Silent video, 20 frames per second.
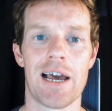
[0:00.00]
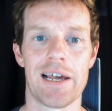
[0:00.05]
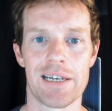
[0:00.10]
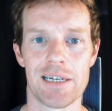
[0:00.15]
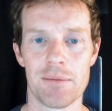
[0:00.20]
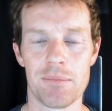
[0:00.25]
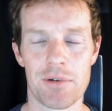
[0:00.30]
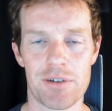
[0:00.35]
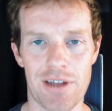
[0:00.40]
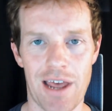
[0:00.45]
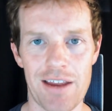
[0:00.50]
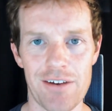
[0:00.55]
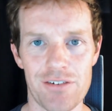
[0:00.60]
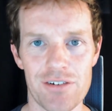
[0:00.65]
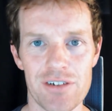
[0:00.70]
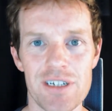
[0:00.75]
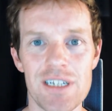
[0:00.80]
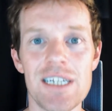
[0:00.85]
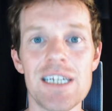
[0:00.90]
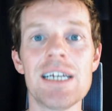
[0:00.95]

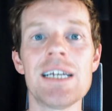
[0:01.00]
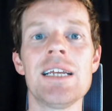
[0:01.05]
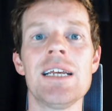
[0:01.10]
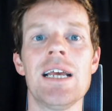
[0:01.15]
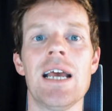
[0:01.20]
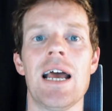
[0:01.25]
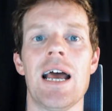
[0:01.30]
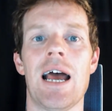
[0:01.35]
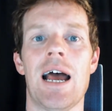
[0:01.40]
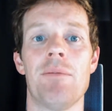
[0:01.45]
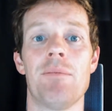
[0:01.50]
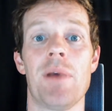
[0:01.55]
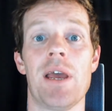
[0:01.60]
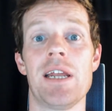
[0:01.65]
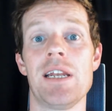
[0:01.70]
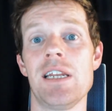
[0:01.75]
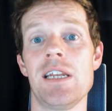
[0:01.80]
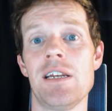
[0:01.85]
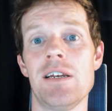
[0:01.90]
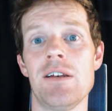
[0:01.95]
limitation there,
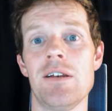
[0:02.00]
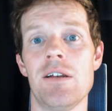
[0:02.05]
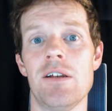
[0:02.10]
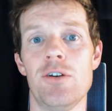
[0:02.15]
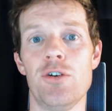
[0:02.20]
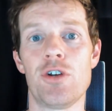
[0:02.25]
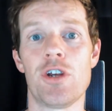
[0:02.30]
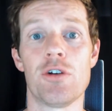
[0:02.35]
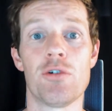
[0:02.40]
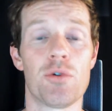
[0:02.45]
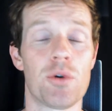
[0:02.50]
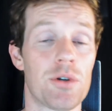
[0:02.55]
and then you can always